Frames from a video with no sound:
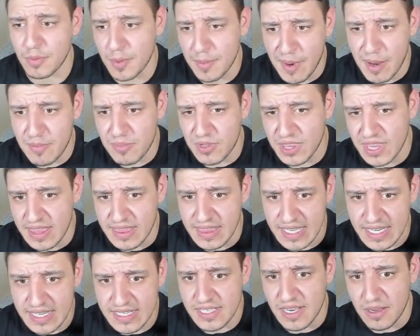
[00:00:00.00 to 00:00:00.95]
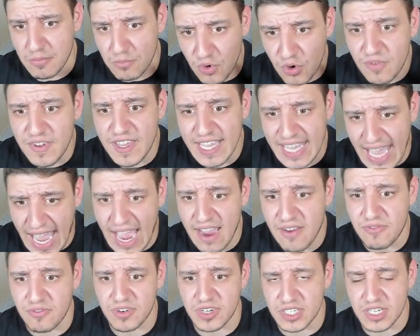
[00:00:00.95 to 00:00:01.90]
Remember that these moving
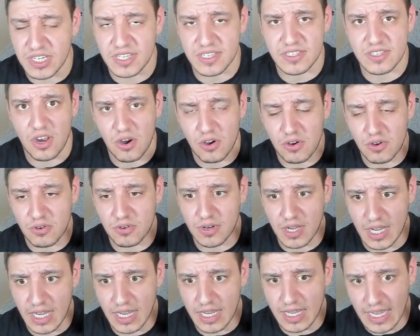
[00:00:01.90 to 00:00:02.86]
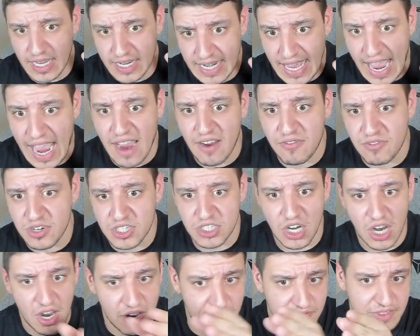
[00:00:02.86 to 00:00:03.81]
averages are an
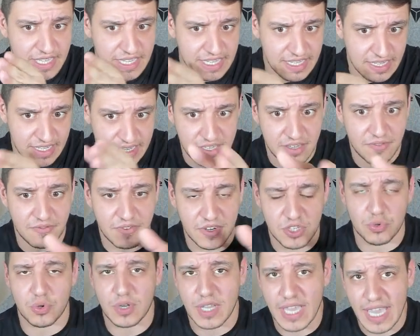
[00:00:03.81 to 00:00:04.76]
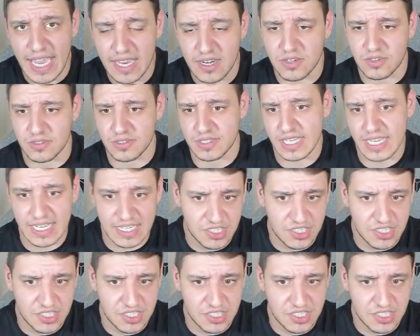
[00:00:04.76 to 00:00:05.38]
average of the individual candles.